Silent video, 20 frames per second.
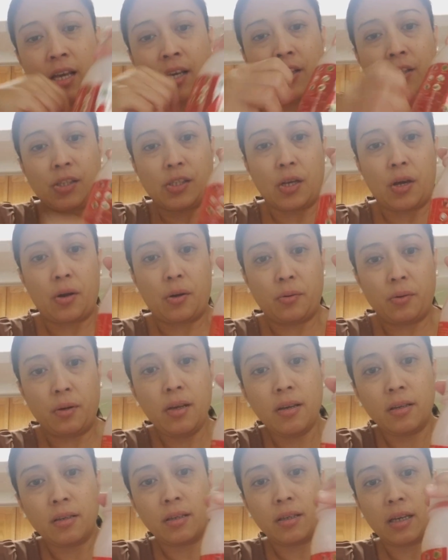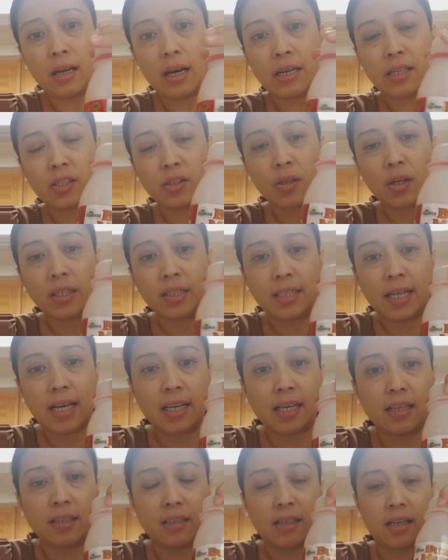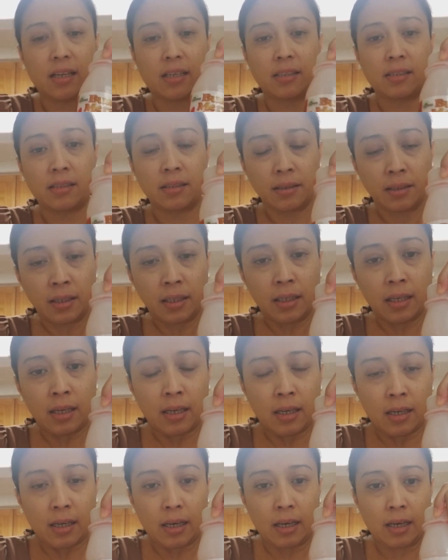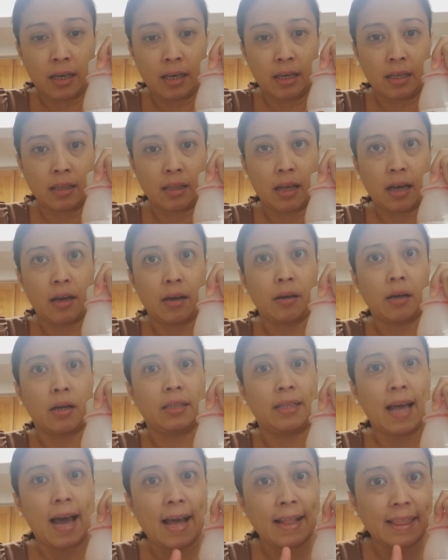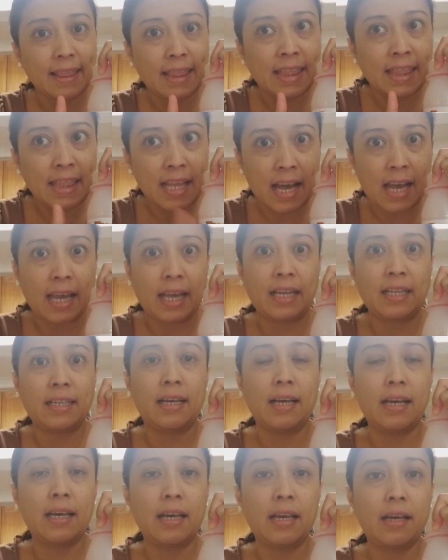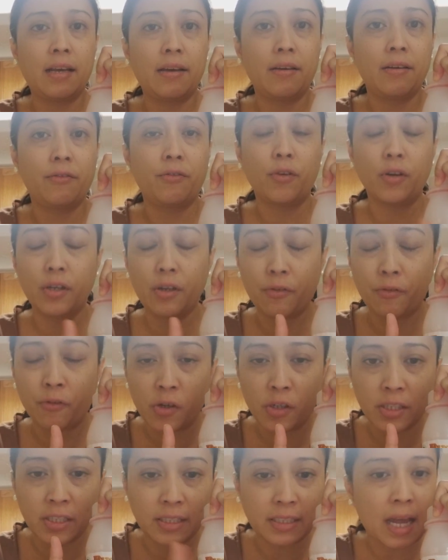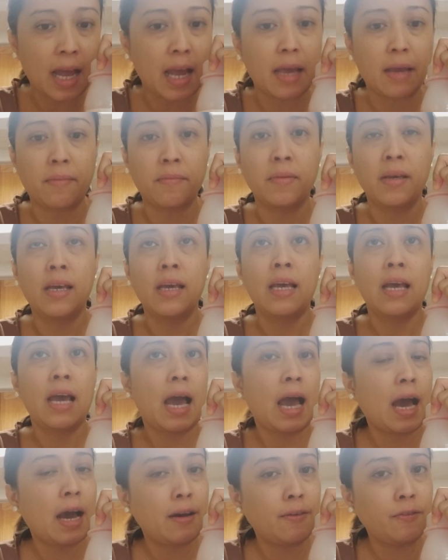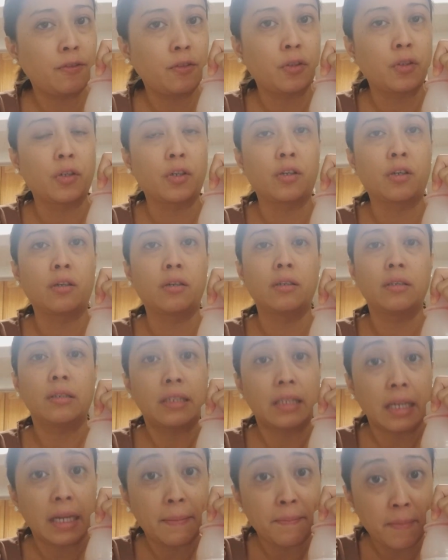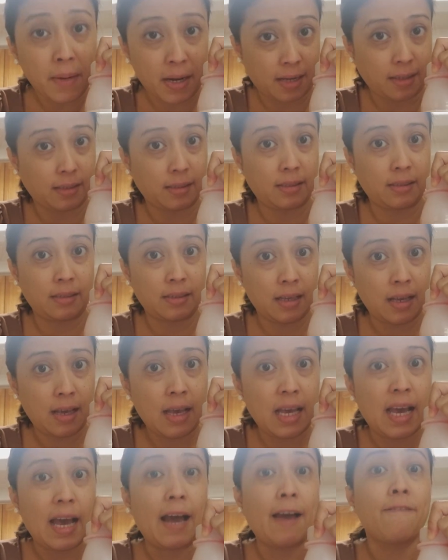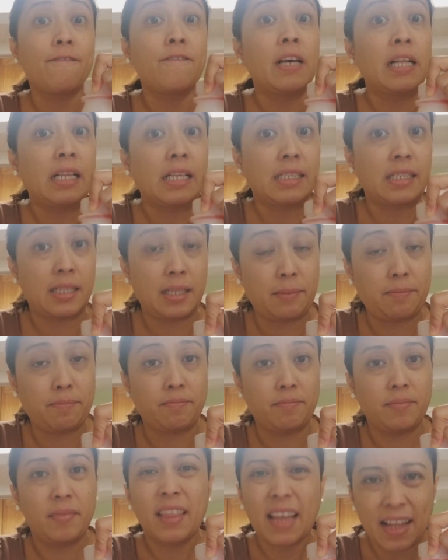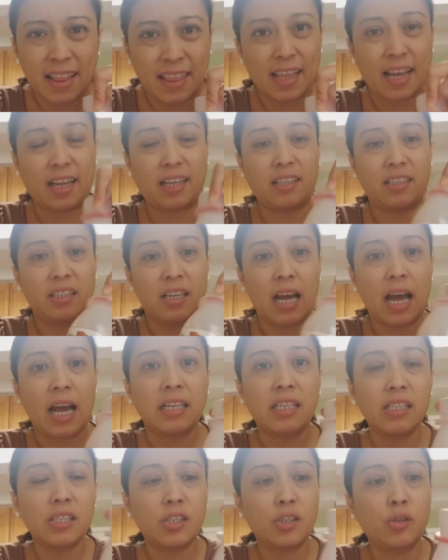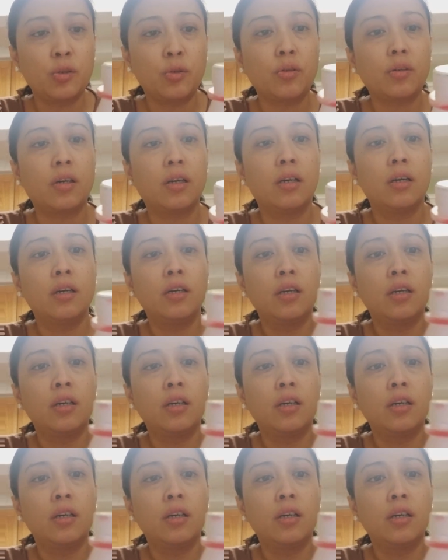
So I start taking this, and that night, for the first time after 3 months, I fell asleep. That night, I just took